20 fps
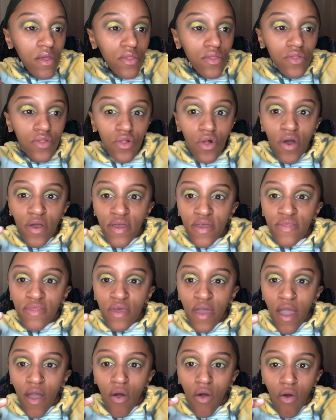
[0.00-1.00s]
Look at
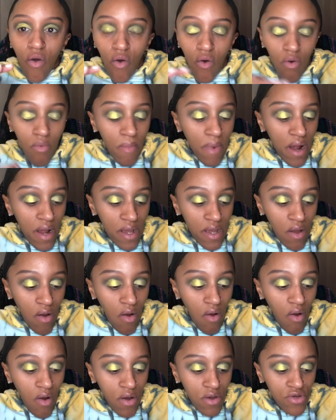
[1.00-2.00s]
how, oh my
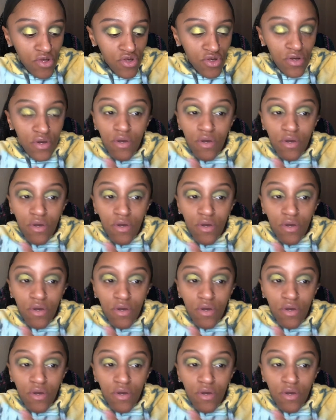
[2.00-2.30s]
gosh.